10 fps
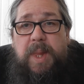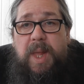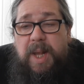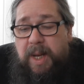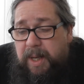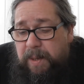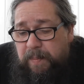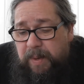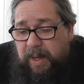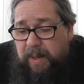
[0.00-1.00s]

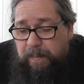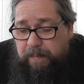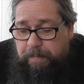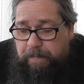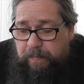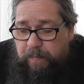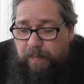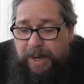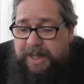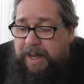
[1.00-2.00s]

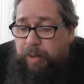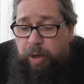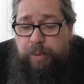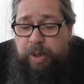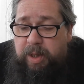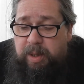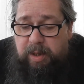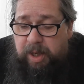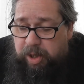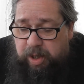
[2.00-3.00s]
But as I say, I'm not putting
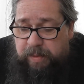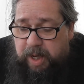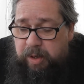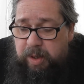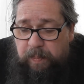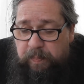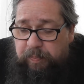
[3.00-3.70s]
either of them down.